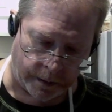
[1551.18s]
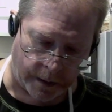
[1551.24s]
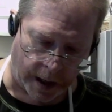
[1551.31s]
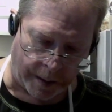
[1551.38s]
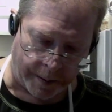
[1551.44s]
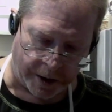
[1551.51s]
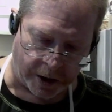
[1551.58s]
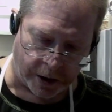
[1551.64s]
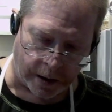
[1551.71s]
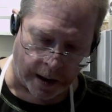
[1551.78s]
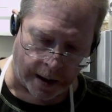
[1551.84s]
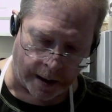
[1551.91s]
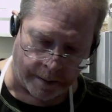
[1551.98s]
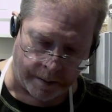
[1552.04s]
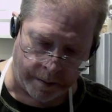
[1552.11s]
I'm a
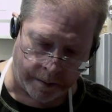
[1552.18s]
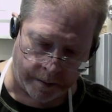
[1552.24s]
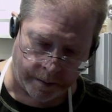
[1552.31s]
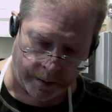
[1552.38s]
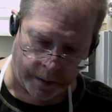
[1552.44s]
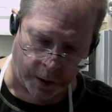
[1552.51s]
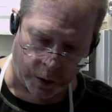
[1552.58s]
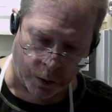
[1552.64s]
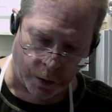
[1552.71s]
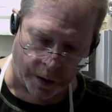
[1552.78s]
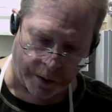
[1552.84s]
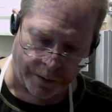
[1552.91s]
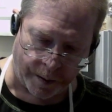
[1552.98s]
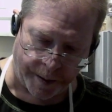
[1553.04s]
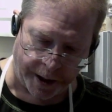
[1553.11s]
slob. This will work
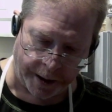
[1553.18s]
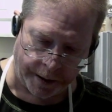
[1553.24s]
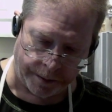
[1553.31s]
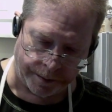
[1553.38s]
for me.